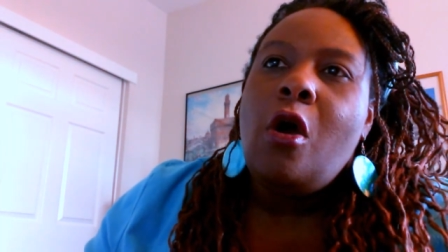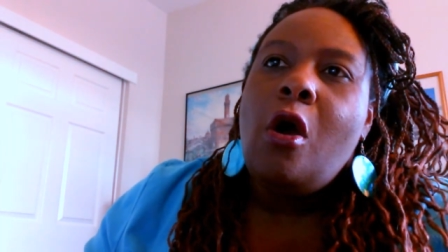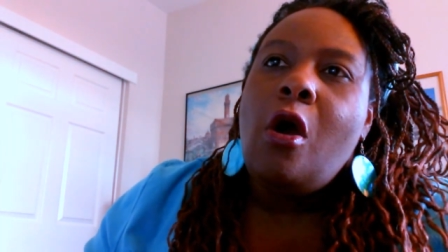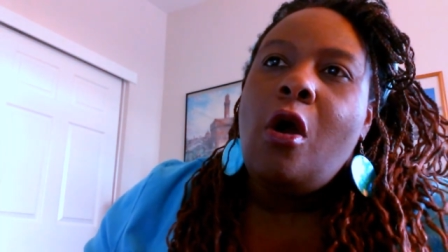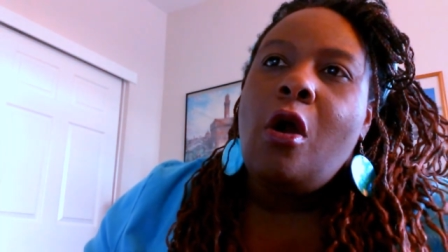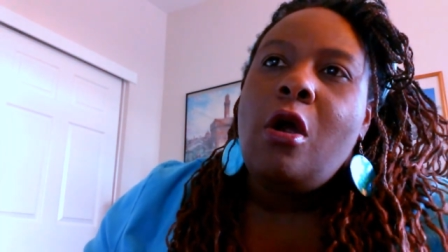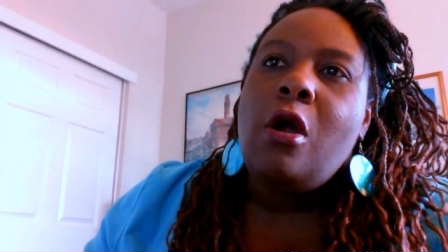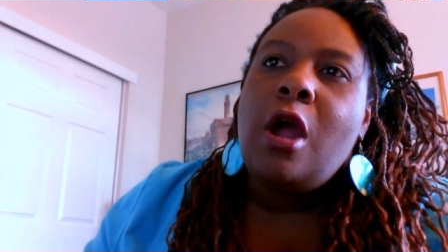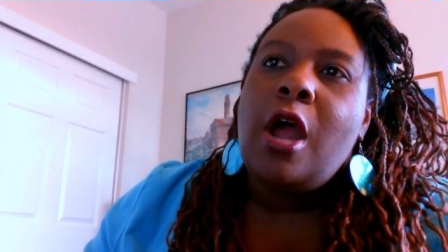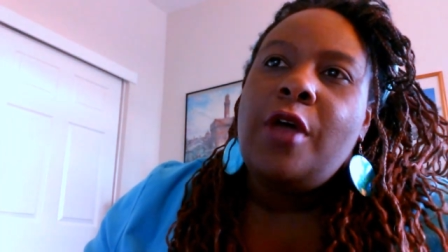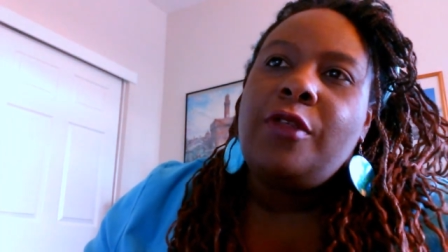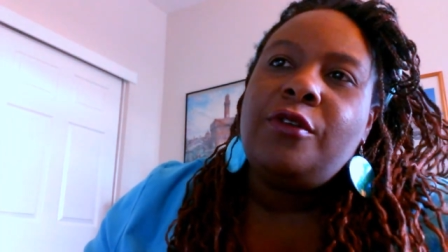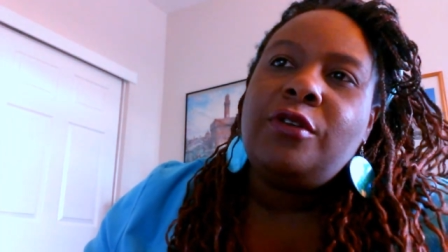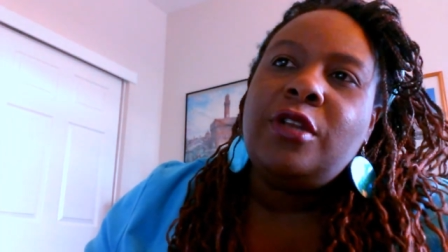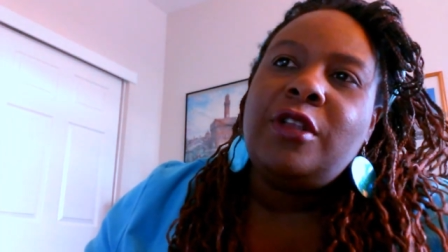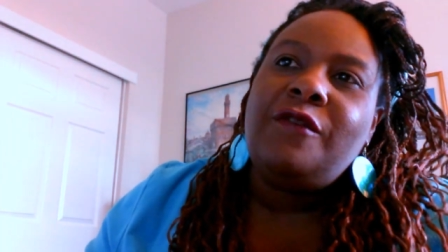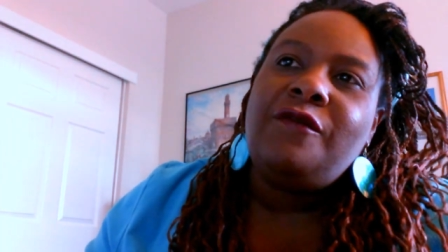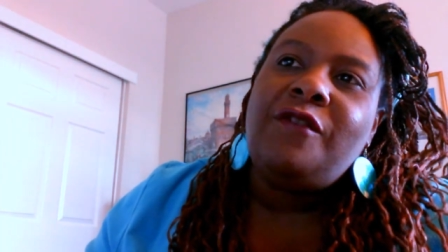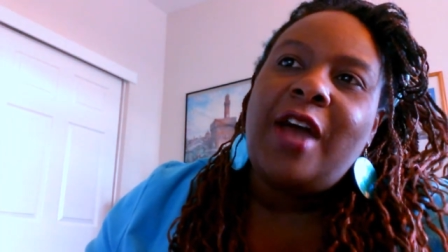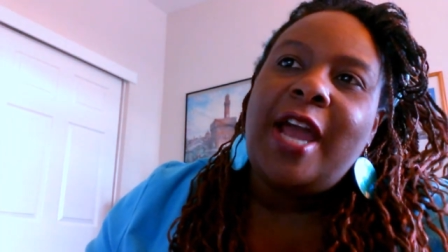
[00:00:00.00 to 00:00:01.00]
or other
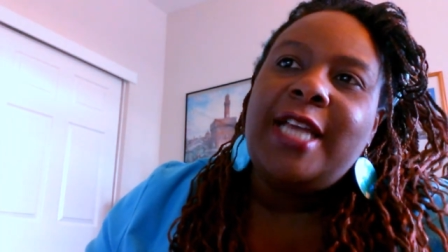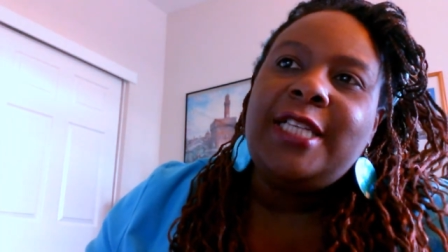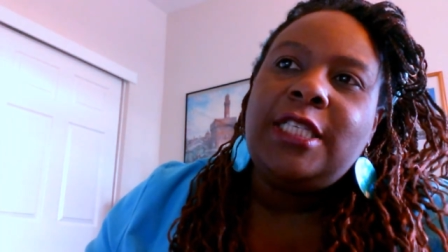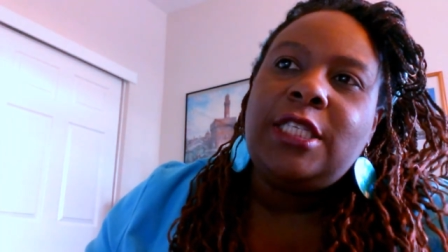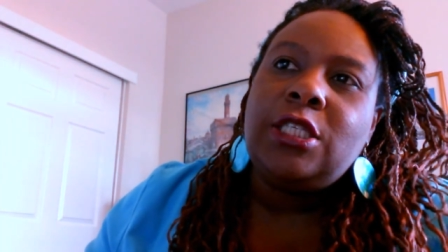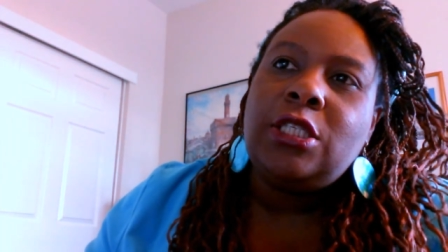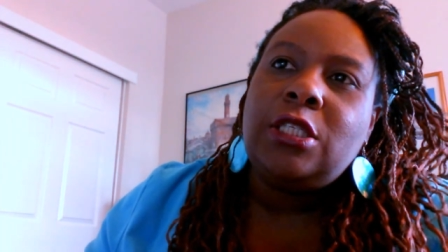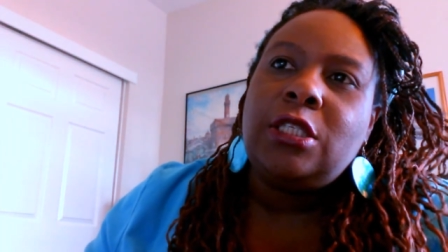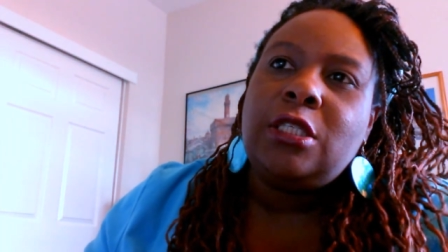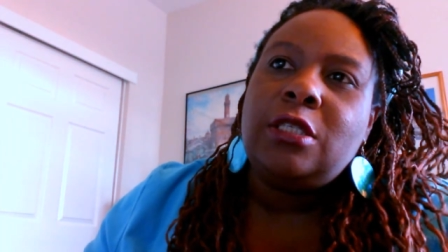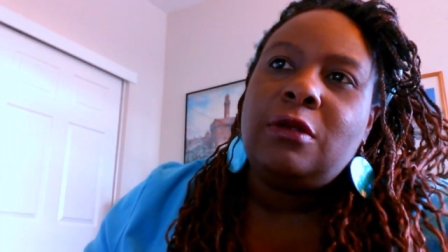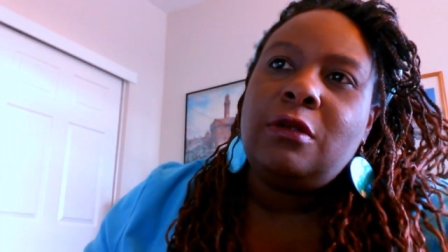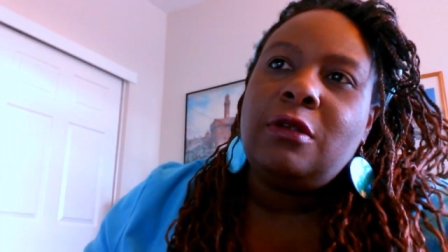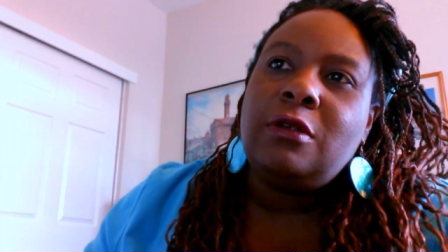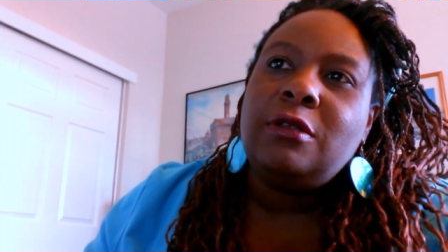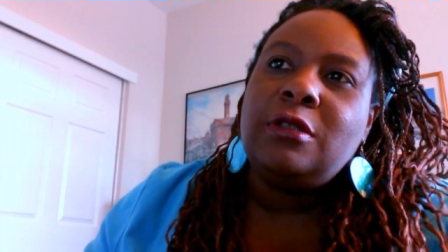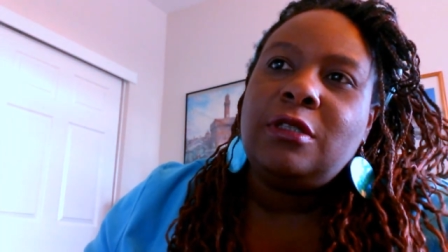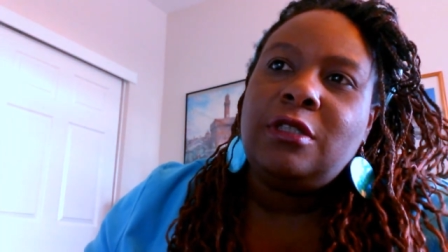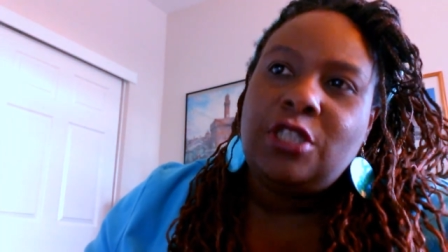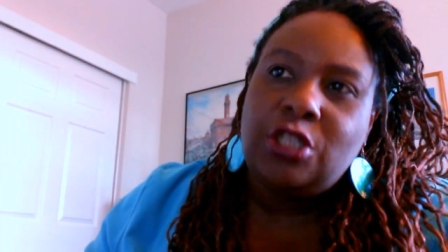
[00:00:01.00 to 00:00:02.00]
devices
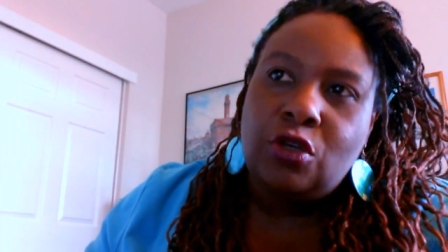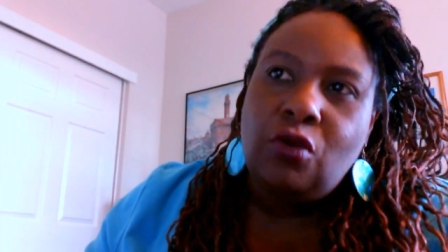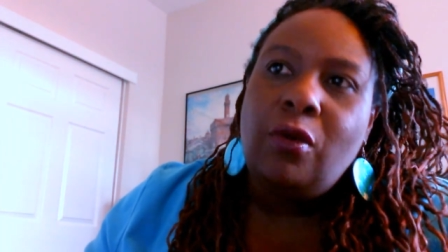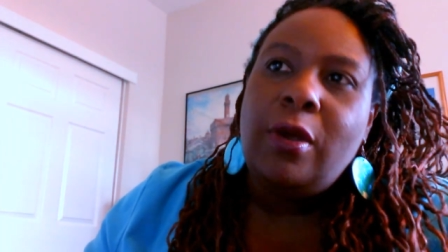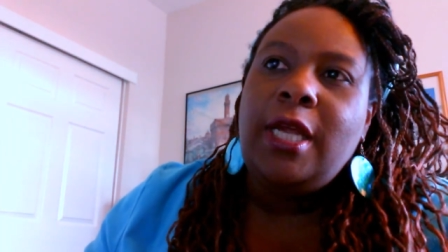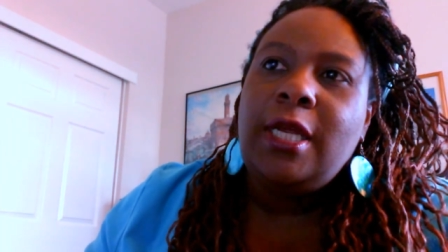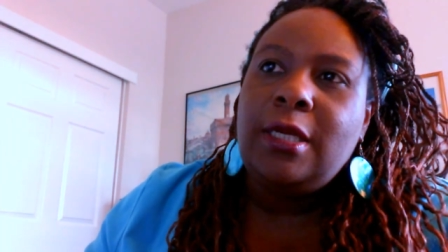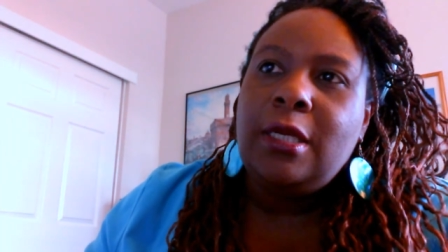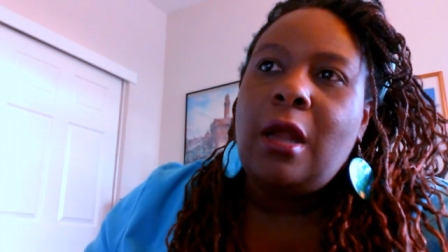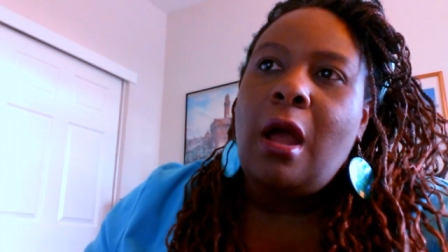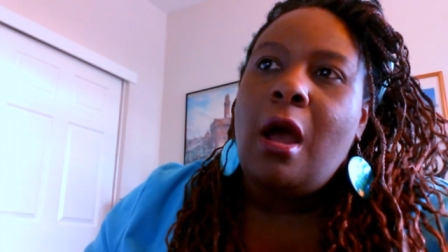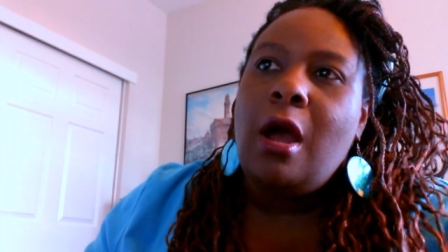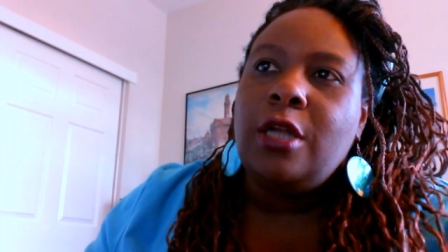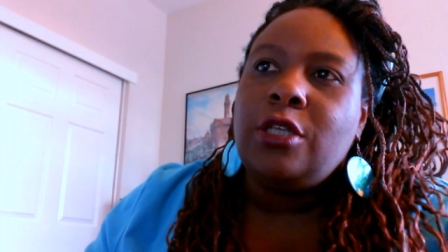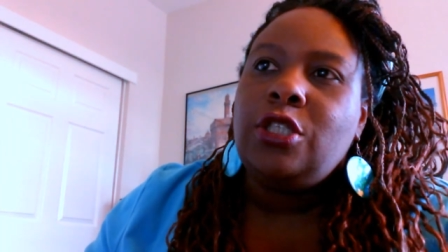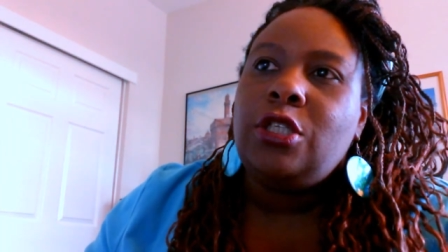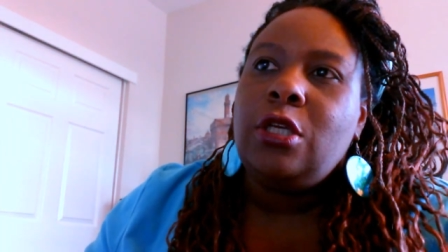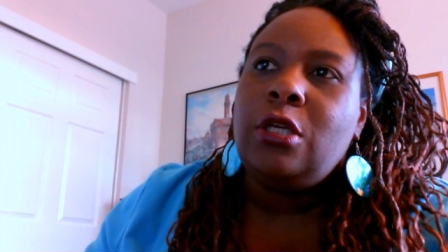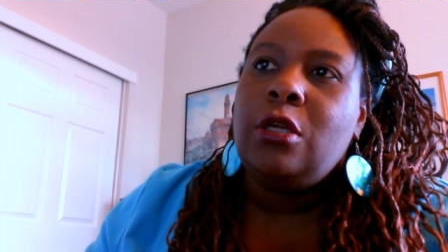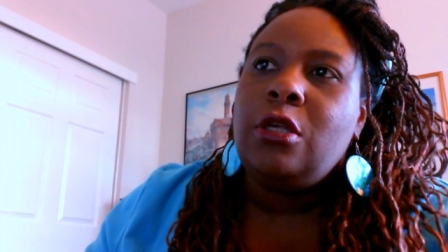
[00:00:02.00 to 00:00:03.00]
screen
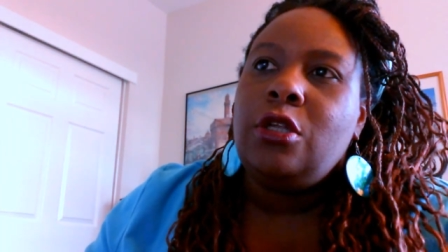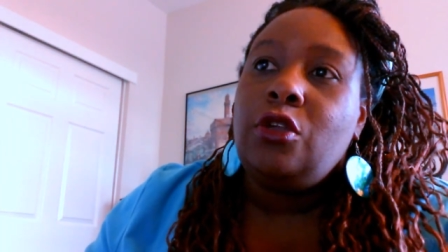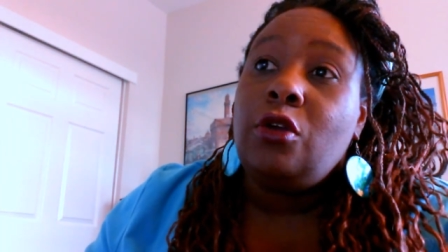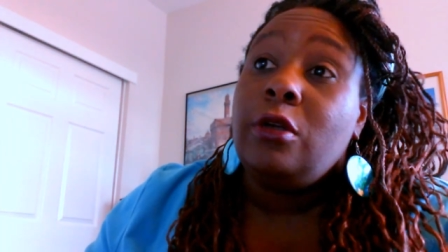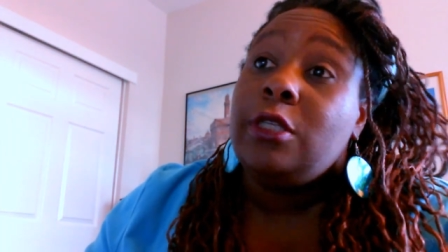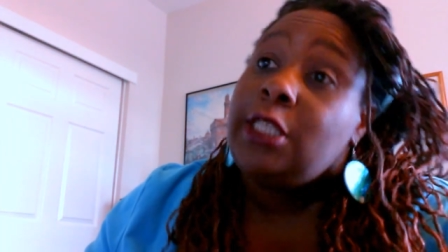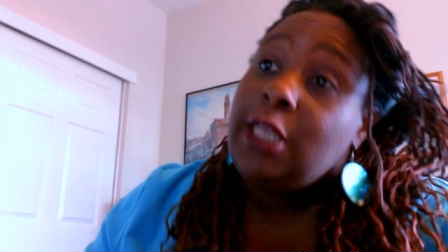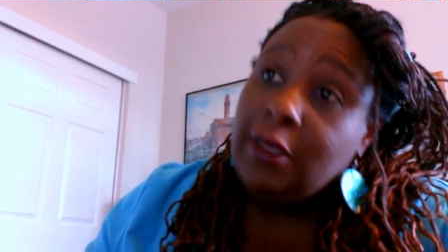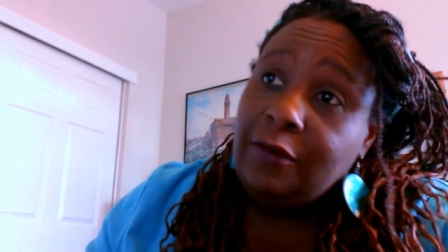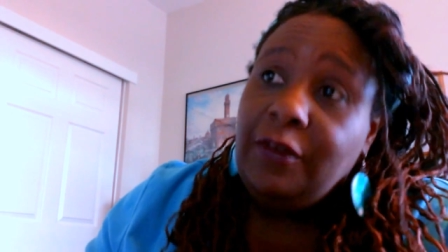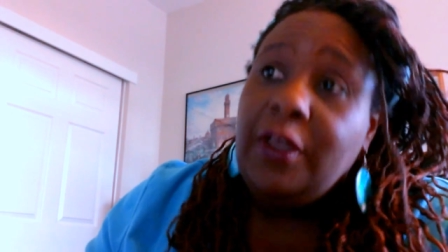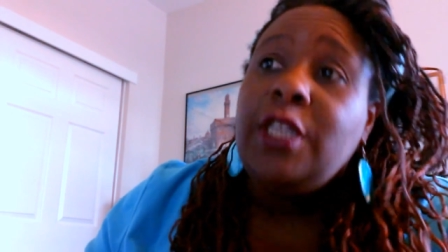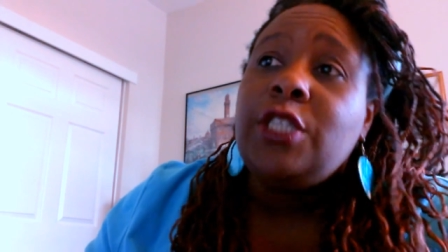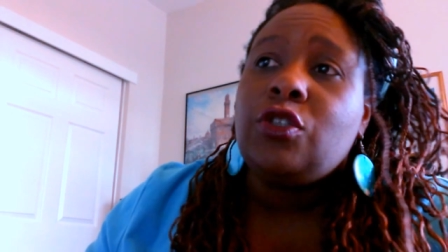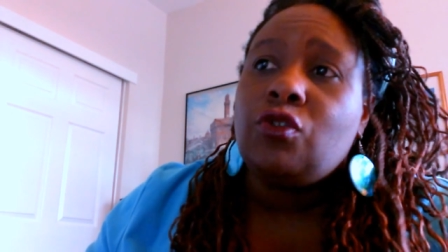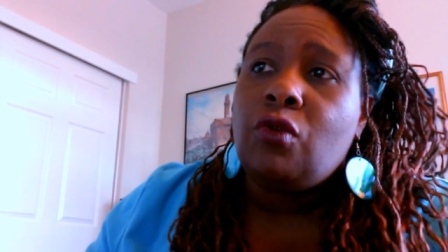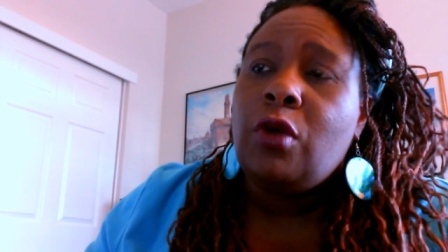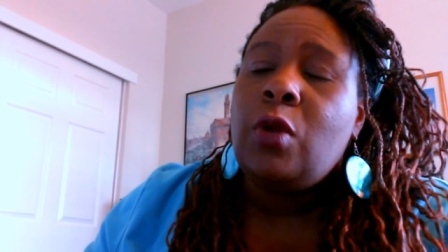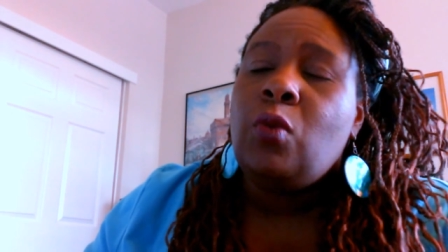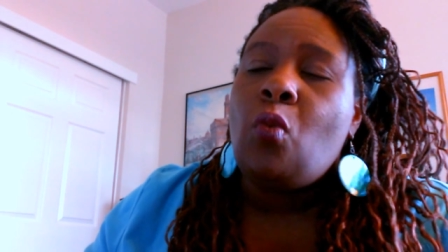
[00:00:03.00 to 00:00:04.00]
onto your TV
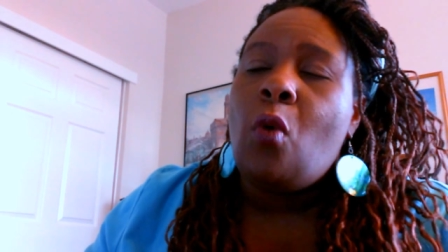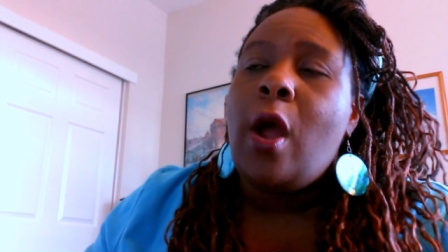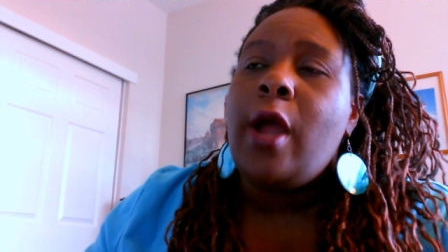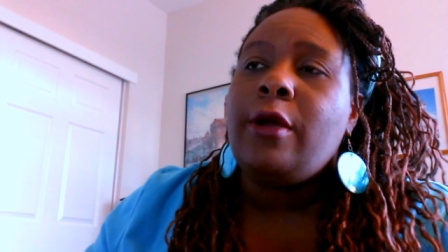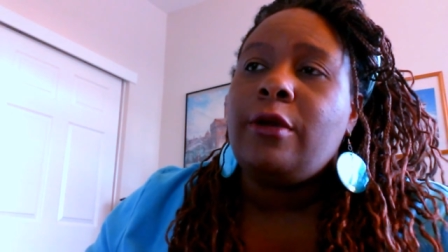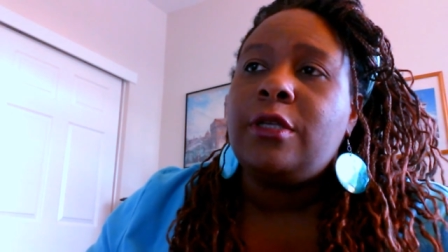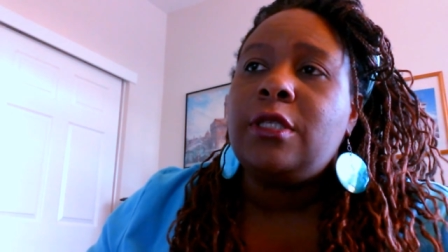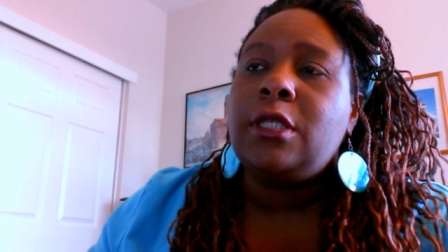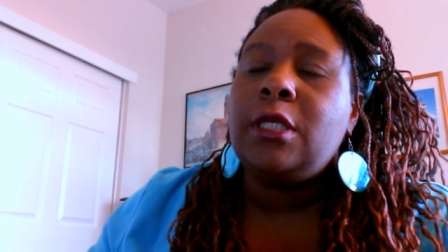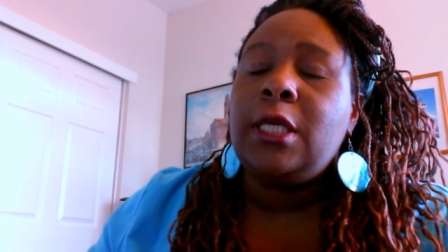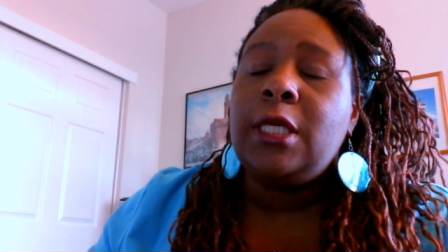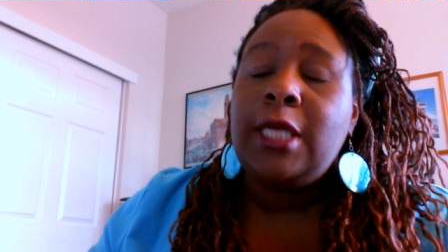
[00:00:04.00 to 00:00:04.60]
screen wirelessly.